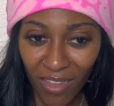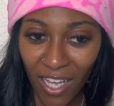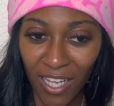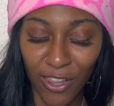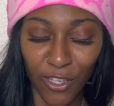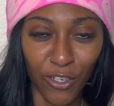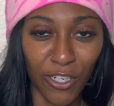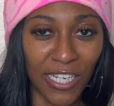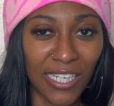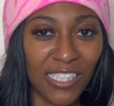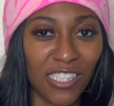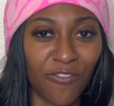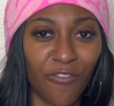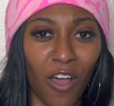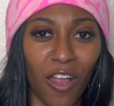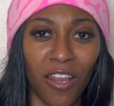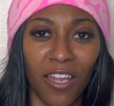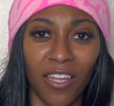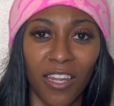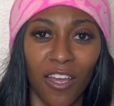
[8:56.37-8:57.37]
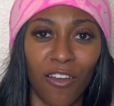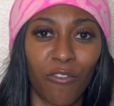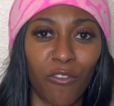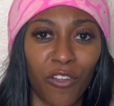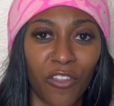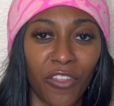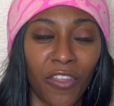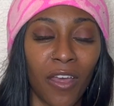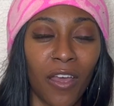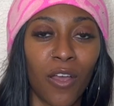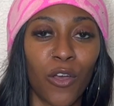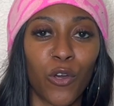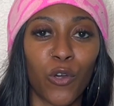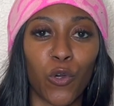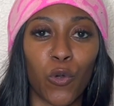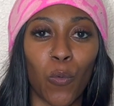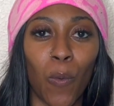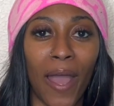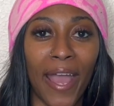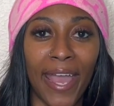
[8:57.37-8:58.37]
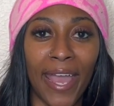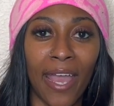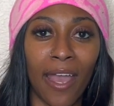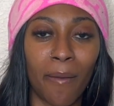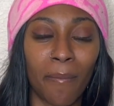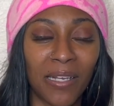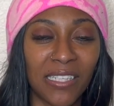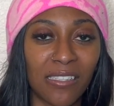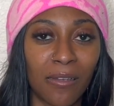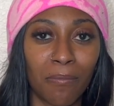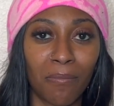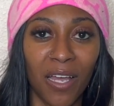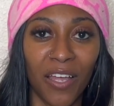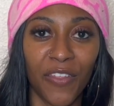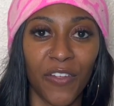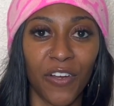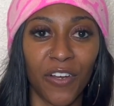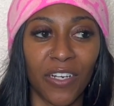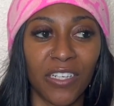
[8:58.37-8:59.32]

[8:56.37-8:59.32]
learning to fall in love with who I am as a mother,